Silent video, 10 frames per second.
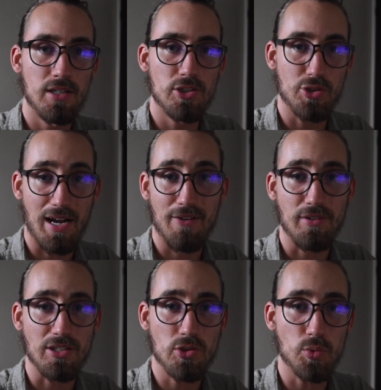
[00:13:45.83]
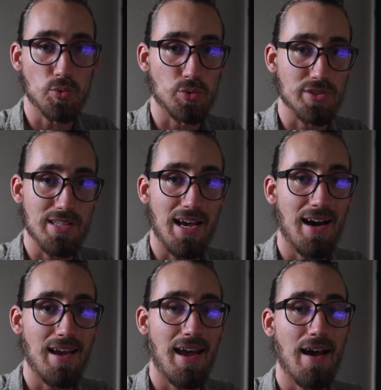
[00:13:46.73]
traffic tools that
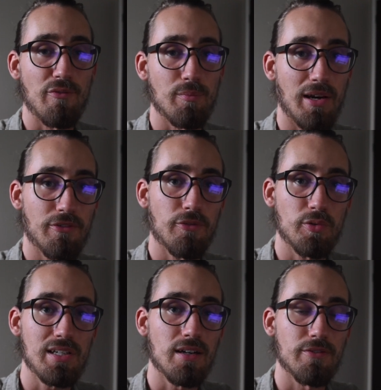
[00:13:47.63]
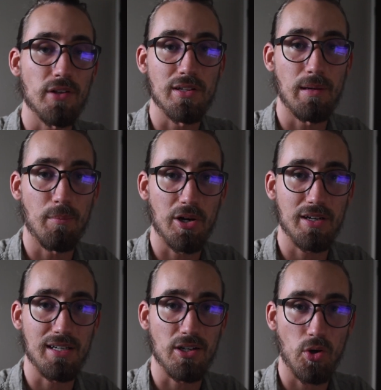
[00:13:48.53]
I have in my free affiliate
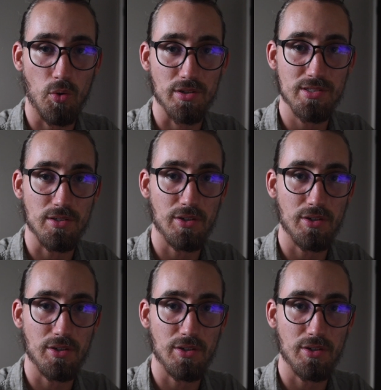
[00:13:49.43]
marketing course.